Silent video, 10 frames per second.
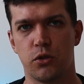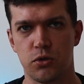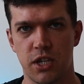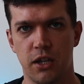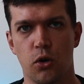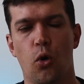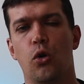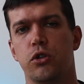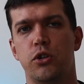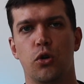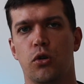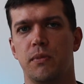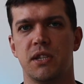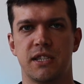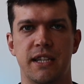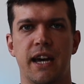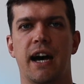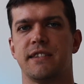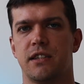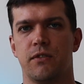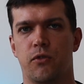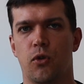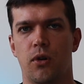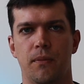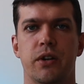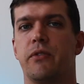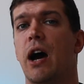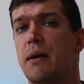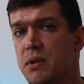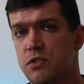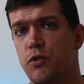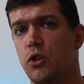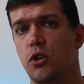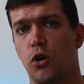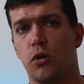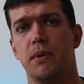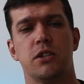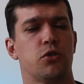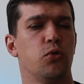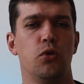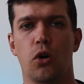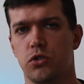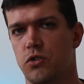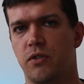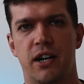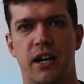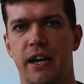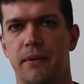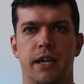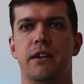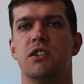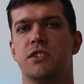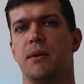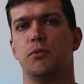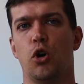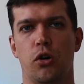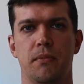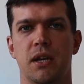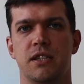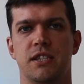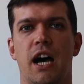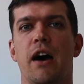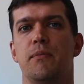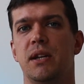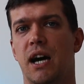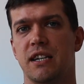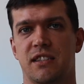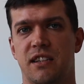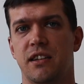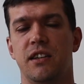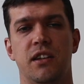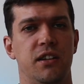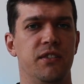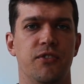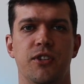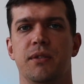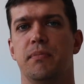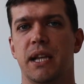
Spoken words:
to send all the documents they're asking for. Requirements for the documents could also vary. Here are some documents I've been asked in the different